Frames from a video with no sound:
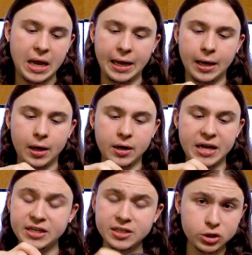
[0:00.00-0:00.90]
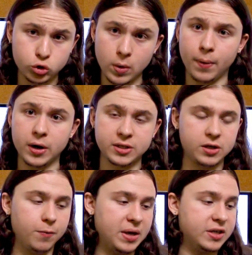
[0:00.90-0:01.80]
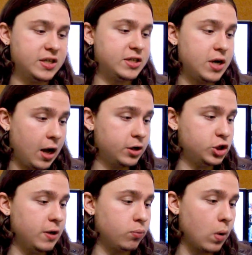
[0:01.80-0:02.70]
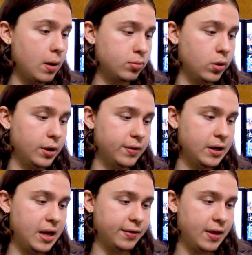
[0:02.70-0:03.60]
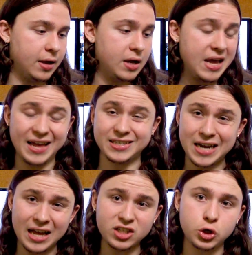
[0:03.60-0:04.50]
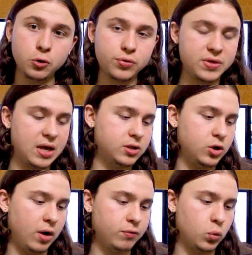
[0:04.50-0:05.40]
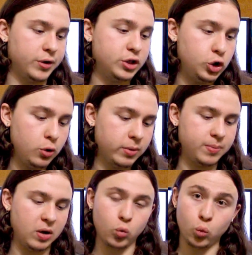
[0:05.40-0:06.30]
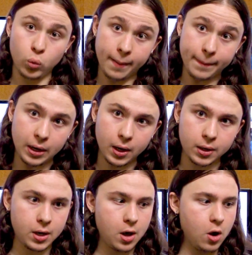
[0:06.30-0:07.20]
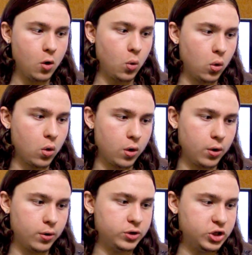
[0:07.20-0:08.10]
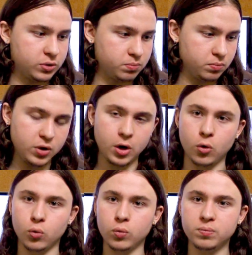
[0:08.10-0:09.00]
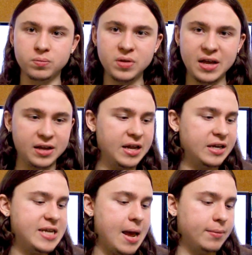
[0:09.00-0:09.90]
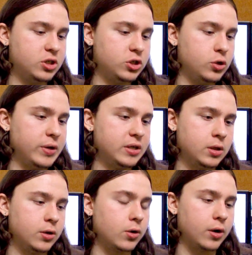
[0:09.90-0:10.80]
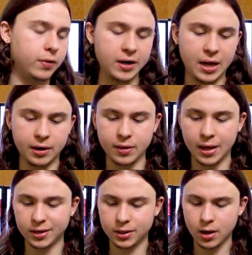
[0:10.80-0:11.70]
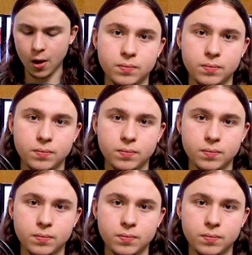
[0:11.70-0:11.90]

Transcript: And it doesn't trip on itself because it's not cheap rubber or anything like that. It's not too thin, so you don't have to worry too much about ripping it or just, you know, it getting damaged too easily or anything like that.